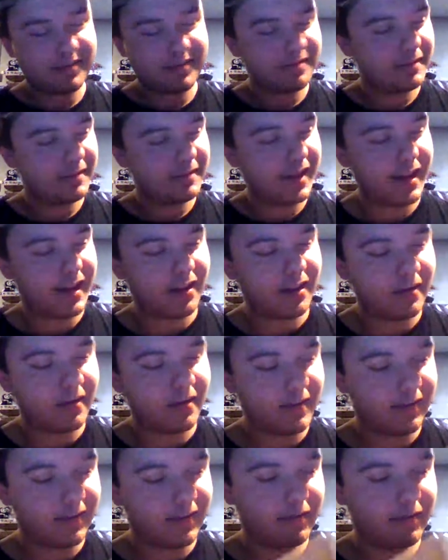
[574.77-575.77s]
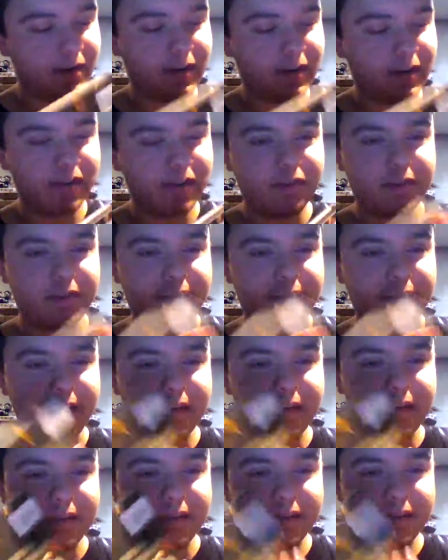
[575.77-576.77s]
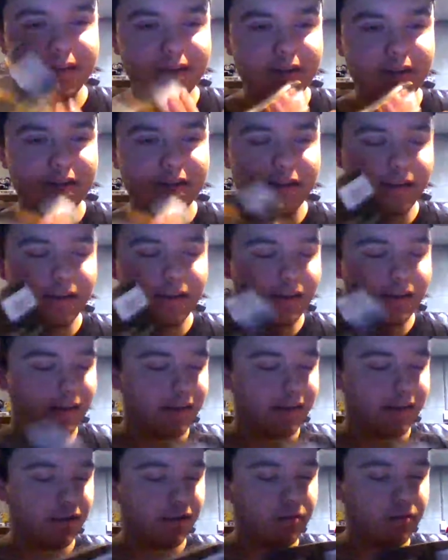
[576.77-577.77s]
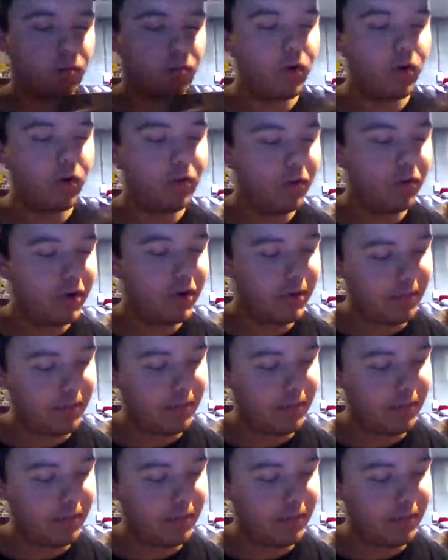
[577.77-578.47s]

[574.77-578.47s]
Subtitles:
You gotta love it. It's very sleek and smooth.